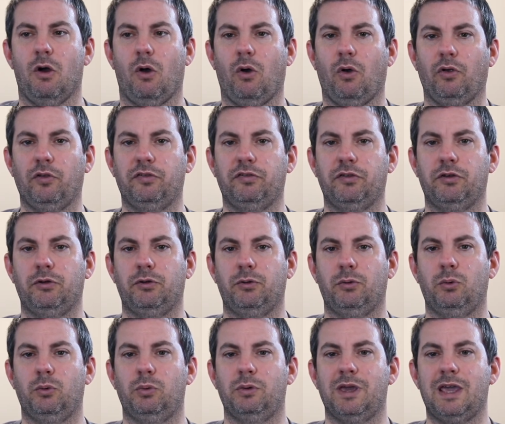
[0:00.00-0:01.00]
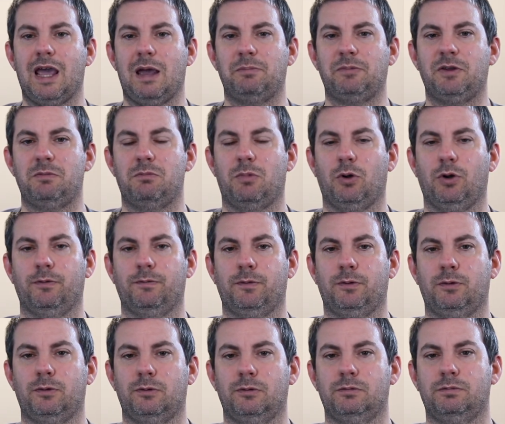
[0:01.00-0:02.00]
Also, Captain
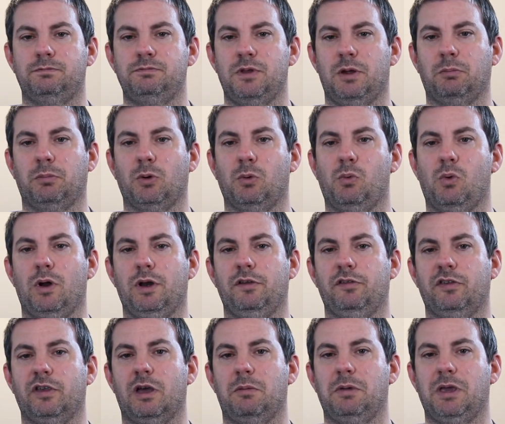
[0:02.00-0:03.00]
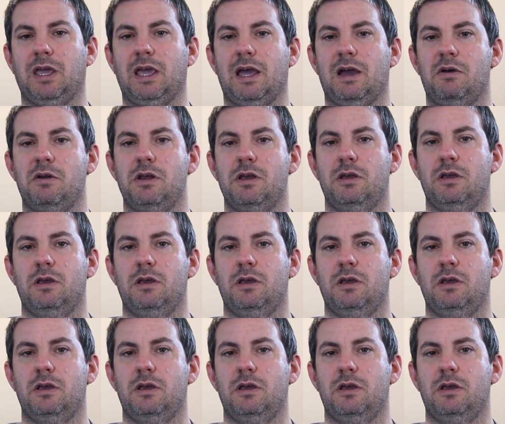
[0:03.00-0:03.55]
Marvel #1 is coming out.